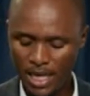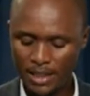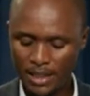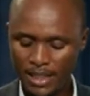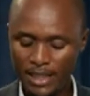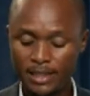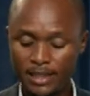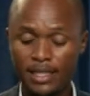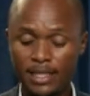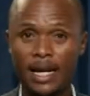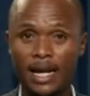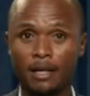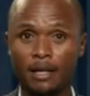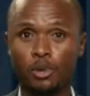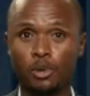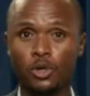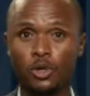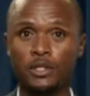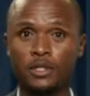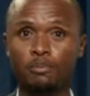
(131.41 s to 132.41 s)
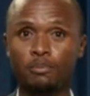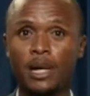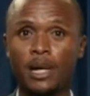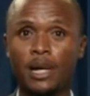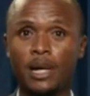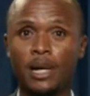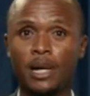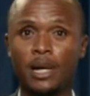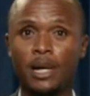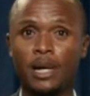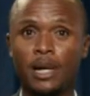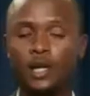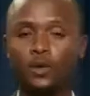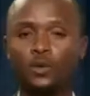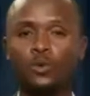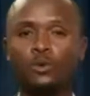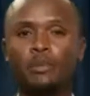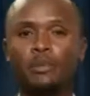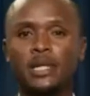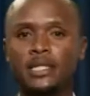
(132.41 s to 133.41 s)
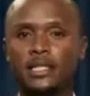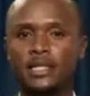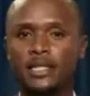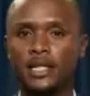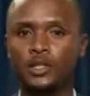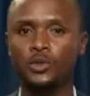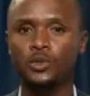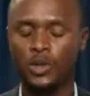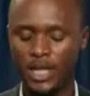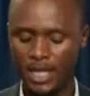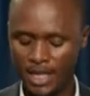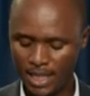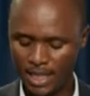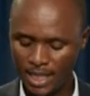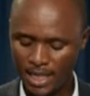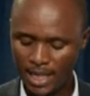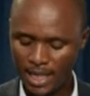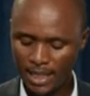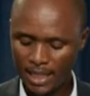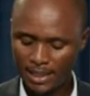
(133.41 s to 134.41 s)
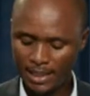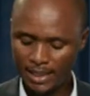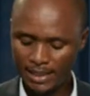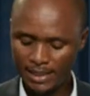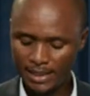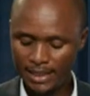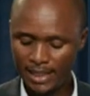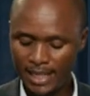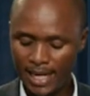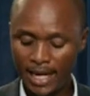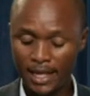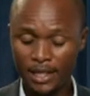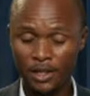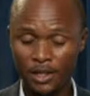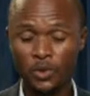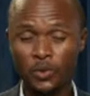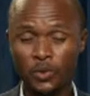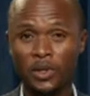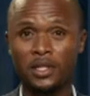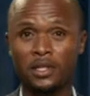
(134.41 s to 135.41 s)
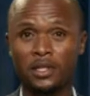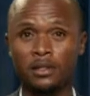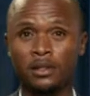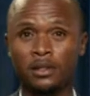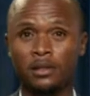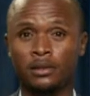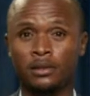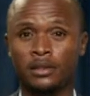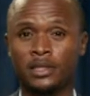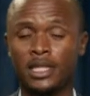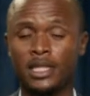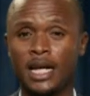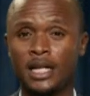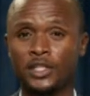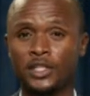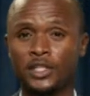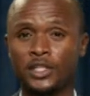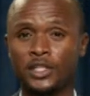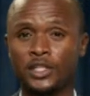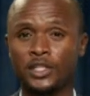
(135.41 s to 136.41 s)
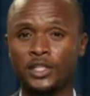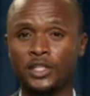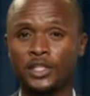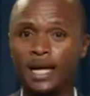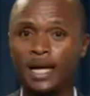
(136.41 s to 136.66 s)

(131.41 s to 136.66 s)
These are reports by the DA Women's Network, the DA Youth Structure,